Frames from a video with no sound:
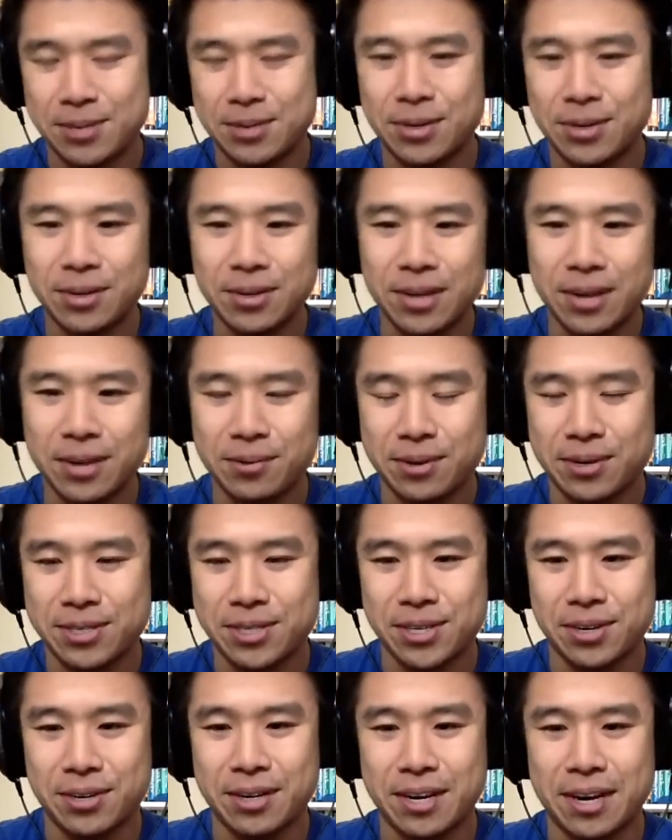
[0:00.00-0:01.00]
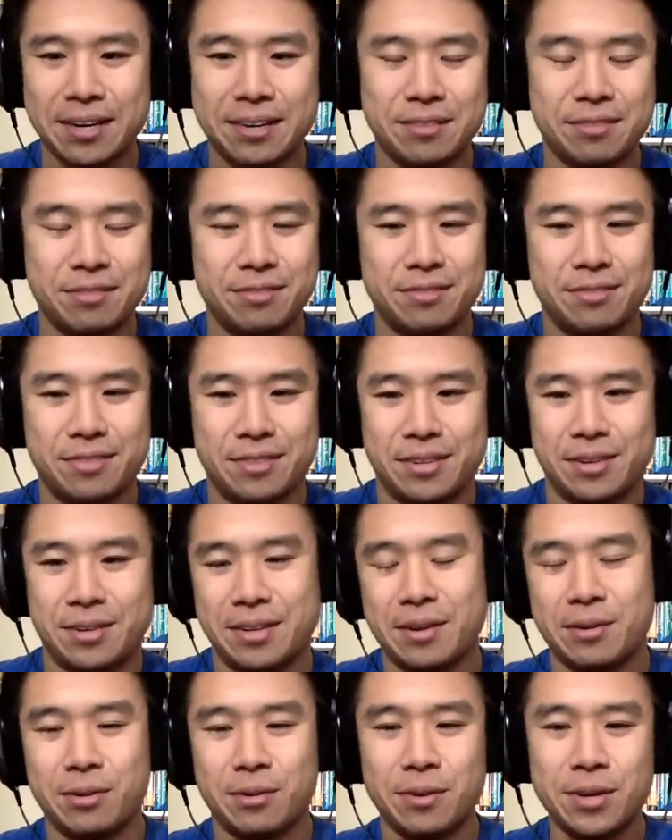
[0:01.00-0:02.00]
neural networks are
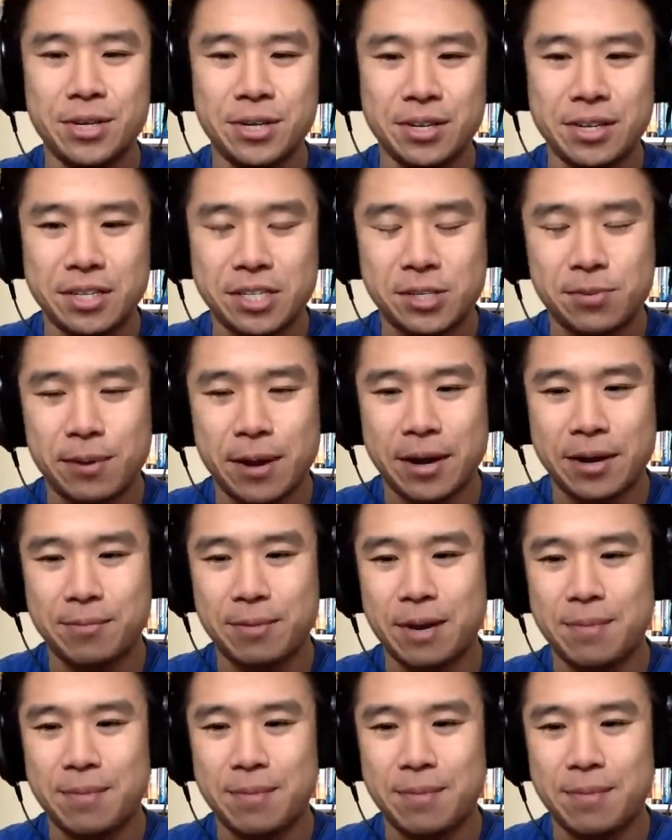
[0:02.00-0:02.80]
they're originally inspired by